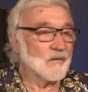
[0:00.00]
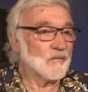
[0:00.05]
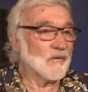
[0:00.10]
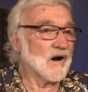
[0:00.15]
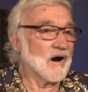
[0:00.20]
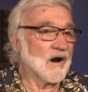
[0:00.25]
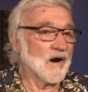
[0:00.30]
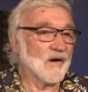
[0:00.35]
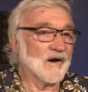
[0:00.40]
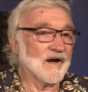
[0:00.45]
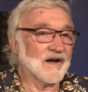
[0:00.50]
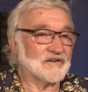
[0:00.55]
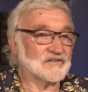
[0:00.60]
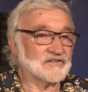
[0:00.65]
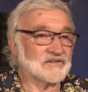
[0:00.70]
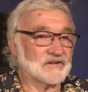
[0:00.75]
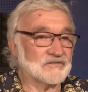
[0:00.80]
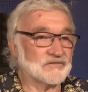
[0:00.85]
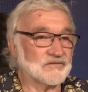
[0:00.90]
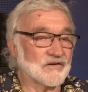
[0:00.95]
how I
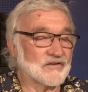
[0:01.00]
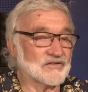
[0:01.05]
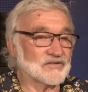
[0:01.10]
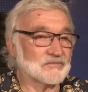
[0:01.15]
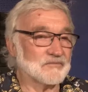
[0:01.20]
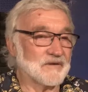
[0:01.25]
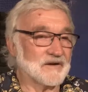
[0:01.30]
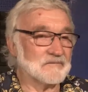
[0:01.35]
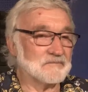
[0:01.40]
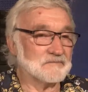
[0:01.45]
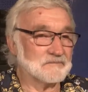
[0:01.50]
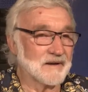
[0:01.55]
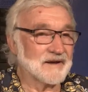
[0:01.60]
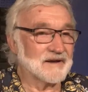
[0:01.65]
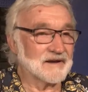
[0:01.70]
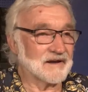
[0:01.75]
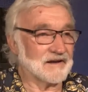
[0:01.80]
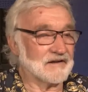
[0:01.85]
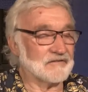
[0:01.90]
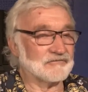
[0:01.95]
actually first met
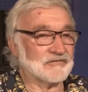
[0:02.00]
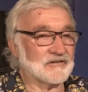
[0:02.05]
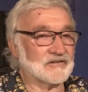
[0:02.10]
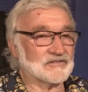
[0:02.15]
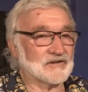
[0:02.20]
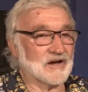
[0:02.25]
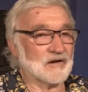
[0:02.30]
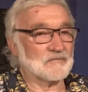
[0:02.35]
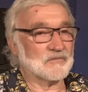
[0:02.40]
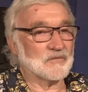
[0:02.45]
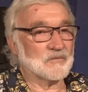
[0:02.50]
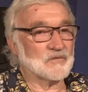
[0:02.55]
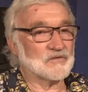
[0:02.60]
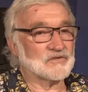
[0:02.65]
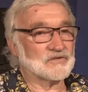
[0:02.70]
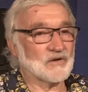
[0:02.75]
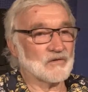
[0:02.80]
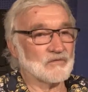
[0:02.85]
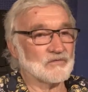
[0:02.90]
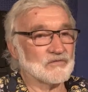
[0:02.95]
Becky, for
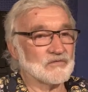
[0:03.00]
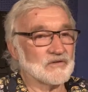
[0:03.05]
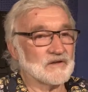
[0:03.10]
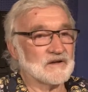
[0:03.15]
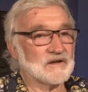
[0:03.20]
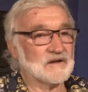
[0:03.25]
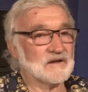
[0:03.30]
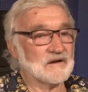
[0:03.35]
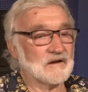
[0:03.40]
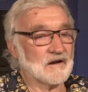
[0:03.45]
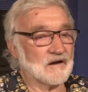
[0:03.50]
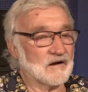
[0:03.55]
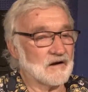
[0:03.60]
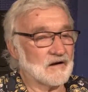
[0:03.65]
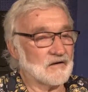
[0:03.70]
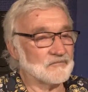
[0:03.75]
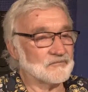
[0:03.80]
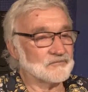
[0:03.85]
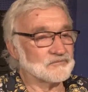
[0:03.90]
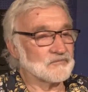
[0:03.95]
example, was on the
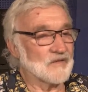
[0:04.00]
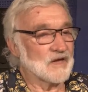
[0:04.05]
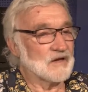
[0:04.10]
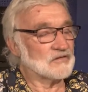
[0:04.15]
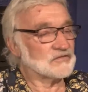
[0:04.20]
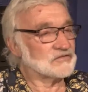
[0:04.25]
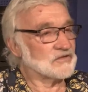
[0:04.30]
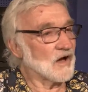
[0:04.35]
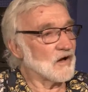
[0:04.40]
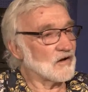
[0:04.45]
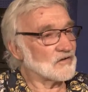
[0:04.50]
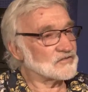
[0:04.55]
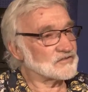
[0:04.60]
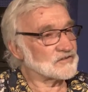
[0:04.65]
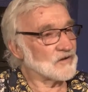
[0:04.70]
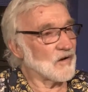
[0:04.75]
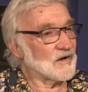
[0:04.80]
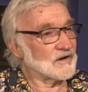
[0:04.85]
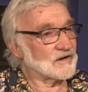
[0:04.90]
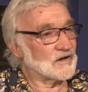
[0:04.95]
um,
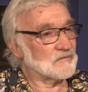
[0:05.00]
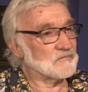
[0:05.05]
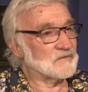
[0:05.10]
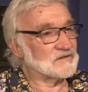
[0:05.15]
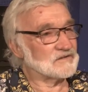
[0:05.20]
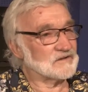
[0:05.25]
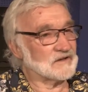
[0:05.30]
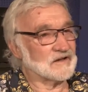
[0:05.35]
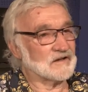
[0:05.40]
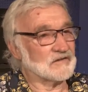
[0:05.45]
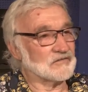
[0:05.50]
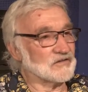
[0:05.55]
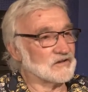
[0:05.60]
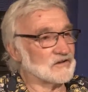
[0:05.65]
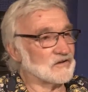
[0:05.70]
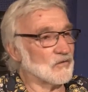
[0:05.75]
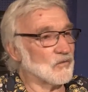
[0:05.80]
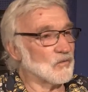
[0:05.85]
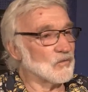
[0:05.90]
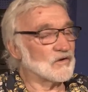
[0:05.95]
Dark Sky Committee,
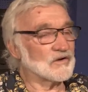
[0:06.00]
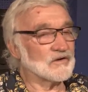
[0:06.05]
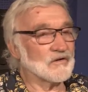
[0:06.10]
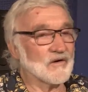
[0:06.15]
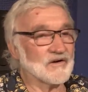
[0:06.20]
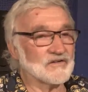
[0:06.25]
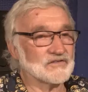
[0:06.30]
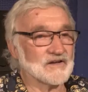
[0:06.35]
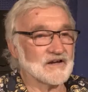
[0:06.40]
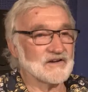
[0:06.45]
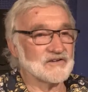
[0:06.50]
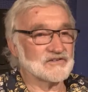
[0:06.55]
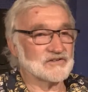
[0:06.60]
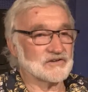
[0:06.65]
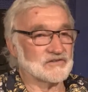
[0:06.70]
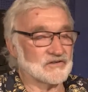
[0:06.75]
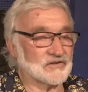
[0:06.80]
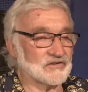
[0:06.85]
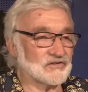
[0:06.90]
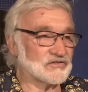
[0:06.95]
the
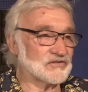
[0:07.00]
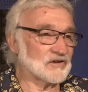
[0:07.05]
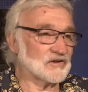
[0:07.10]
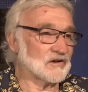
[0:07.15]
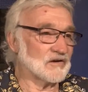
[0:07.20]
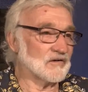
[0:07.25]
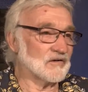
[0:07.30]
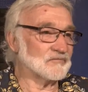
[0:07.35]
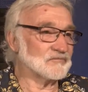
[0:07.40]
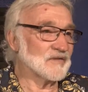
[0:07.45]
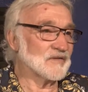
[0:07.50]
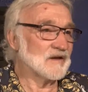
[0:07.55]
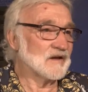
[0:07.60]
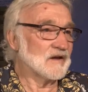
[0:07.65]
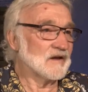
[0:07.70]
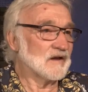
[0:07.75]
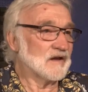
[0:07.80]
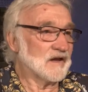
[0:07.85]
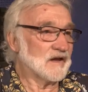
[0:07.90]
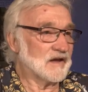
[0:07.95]
organisation that's um,
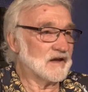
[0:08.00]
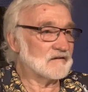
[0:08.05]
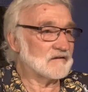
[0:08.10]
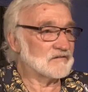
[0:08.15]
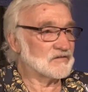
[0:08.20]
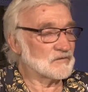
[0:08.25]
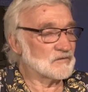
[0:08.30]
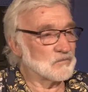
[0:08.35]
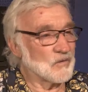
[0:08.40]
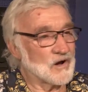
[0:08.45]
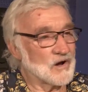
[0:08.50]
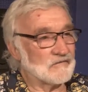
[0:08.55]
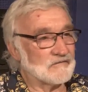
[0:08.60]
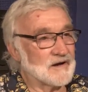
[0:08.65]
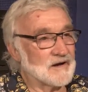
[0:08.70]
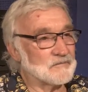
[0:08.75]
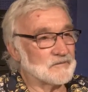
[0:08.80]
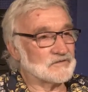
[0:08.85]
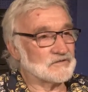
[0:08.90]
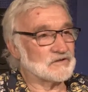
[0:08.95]
here in the
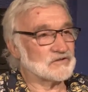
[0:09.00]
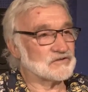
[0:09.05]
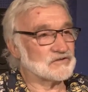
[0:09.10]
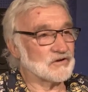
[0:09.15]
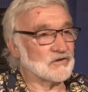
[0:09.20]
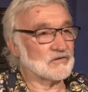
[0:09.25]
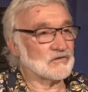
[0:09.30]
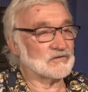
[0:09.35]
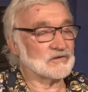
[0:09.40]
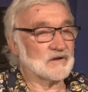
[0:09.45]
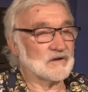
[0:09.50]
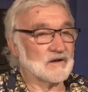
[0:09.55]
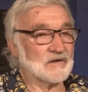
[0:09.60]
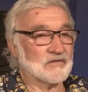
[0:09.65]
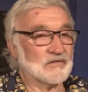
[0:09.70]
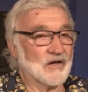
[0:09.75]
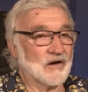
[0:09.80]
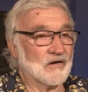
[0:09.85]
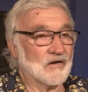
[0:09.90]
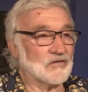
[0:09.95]
Wire to
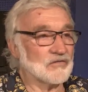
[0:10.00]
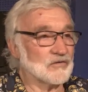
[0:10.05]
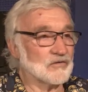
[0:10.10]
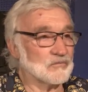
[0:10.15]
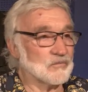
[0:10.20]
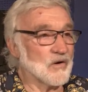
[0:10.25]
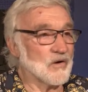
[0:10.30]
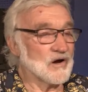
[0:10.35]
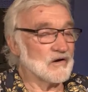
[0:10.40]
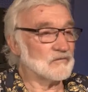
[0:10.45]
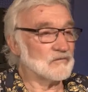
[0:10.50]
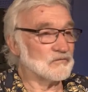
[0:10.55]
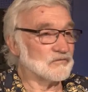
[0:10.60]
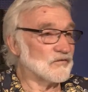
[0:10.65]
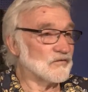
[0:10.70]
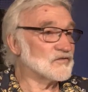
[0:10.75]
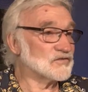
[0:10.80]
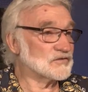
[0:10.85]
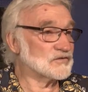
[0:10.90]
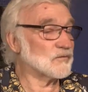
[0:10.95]
turn the,
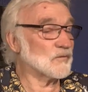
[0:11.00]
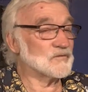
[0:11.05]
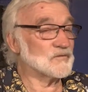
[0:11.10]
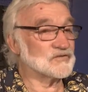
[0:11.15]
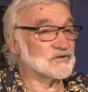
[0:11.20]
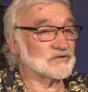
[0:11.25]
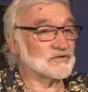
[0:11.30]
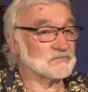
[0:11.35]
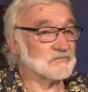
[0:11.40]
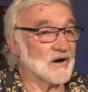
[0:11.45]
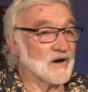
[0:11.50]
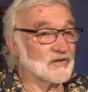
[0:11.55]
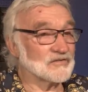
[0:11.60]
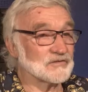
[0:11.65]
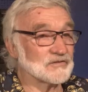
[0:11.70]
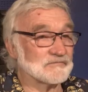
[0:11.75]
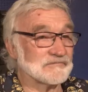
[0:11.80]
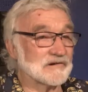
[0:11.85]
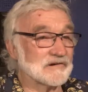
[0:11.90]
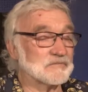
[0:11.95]
the First of all, it was just
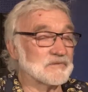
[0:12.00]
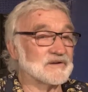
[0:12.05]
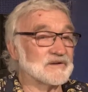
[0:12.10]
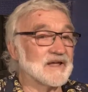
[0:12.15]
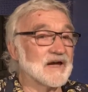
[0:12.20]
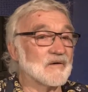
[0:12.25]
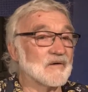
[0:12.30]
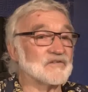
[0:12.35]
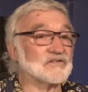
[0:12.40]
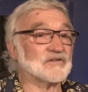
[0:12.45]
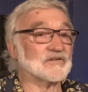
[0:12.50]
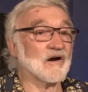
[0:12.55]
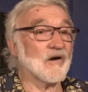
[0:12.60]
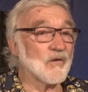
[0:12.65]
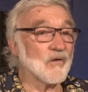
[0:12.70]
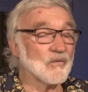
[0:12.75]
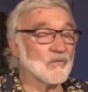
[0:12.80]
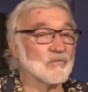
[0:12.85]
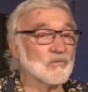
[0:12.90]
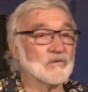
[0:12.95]
Martinborough, but now it's
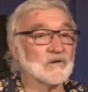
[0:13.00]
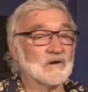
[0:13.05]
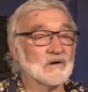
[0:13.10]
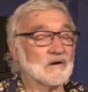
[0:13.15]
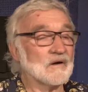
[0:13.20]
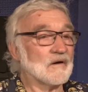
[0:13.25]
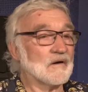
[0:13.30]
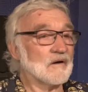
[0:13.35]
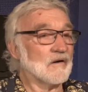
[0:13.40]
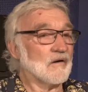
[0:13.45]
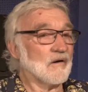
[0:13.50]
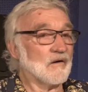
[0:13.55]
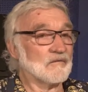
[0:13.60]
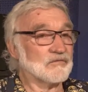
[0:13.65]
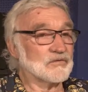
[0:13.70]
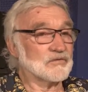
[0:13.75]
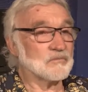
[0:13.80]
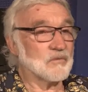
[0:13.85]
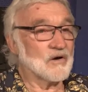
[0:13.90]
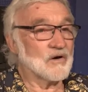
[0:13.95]
the whole
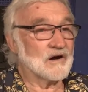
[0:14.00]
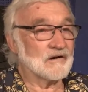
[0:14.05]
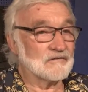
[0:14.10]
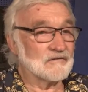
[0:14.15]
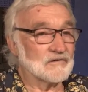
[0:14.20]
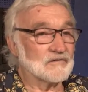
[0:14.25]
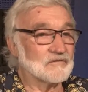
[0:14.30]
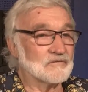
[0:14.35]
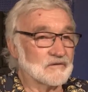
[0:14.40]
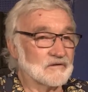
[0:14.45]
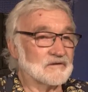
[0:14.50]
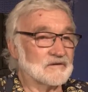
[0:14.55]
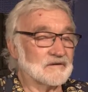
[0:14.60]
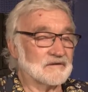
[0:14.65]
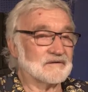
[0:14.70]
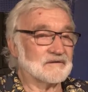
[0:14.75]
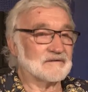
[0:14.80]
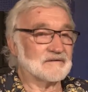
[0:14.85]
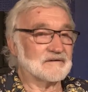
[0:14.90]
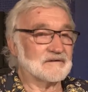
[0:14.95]
of the, the whole world,
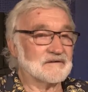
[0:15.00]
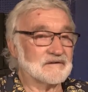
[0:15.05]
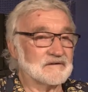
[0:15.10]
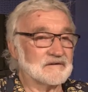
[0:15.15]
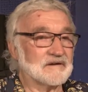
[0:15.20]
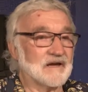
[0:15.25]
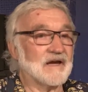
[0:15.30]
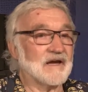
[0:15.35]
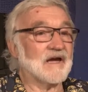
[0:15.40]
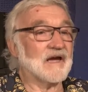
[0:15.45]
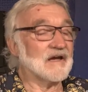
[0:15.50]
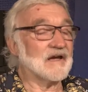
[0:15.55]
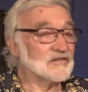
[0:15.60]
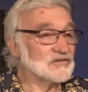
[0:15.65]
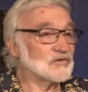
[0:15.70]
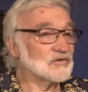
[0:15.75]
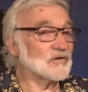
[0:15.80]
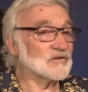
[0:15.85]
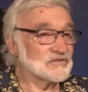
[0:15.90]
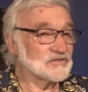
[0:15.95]
goddamn region yeah,
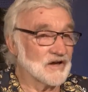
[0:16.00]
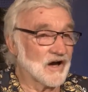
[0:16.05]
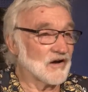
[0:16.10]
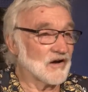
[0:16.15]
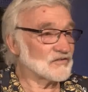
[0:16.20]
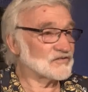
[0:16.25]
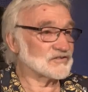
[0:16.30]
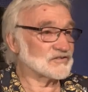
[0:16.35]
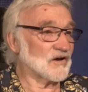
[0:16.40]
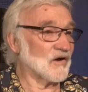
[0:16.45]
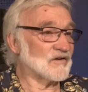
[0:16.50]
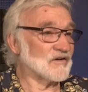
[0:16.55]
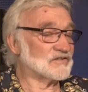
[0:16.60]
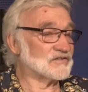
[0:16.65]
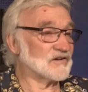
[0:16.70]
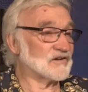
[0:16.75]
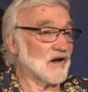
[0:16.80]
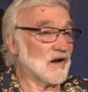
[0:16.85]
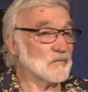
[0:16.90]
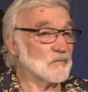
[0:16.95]
into a dark
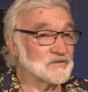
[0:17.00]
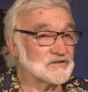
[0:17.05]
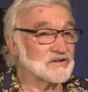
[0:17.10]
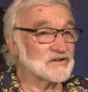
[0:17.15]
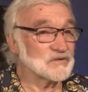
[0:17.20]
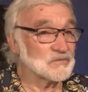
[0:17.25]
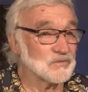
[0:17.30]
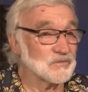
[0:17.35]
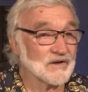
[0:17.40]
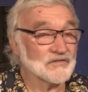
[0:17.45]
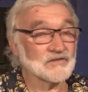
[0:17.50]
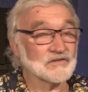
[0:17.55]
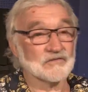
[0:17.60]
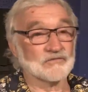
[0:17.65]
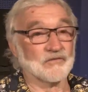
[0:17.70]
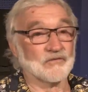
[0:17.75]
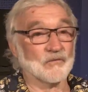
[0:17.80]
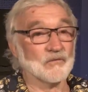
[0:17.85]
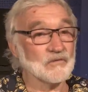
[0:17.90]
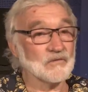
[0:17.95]
sky site, which is
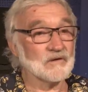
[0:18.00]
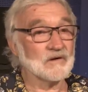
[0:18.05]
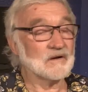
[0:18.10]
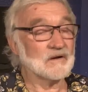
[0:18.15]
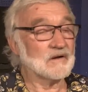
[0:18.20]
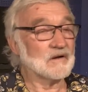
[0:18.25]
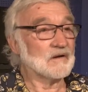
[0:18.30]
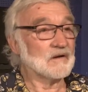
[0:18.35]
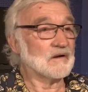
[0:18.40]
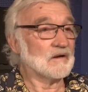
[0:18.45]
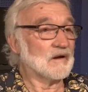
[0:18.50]
wonderful